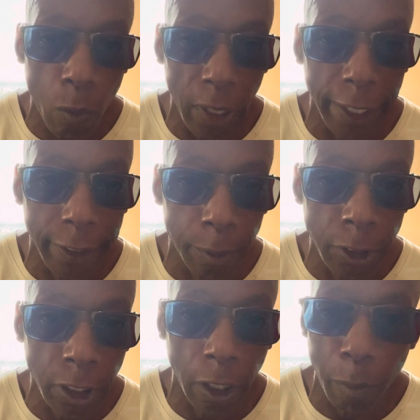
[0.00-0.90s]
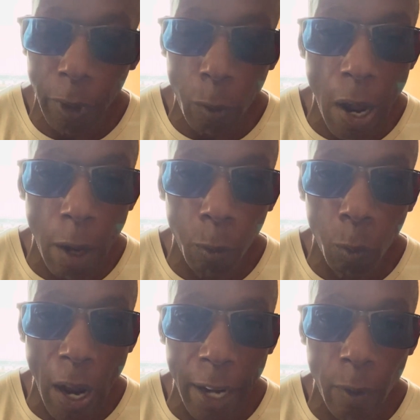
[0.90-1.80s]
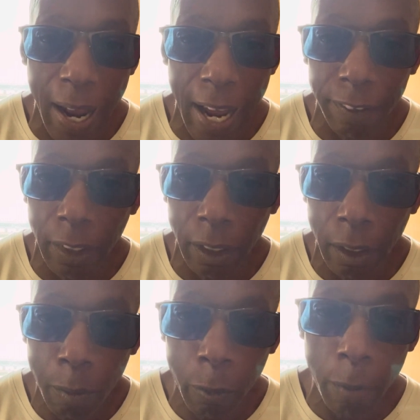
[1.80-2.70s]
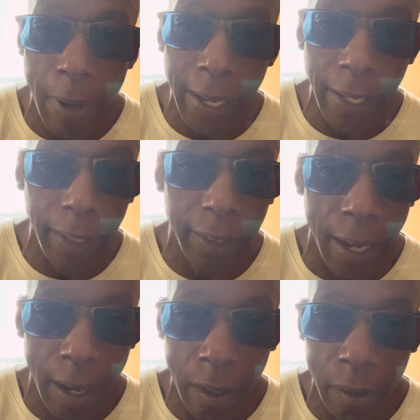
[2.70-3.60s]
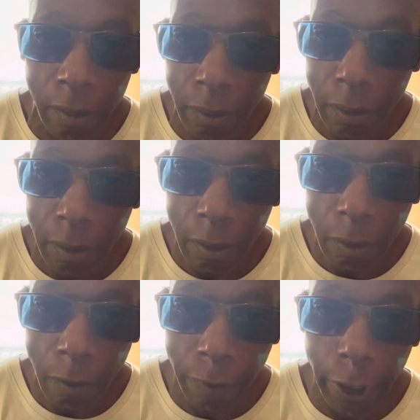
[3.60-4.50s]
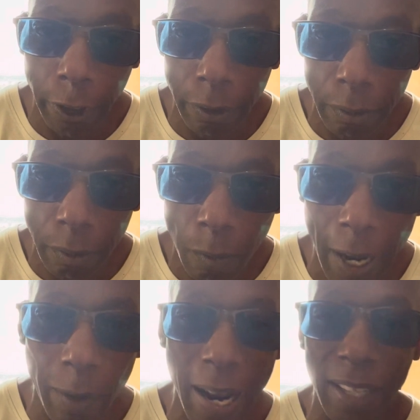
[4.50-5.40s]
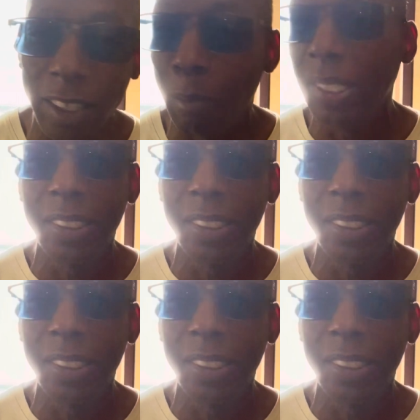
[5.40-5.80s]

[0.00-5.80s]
let them shit on me. Why do I have to put my head down for you? Why do I have to be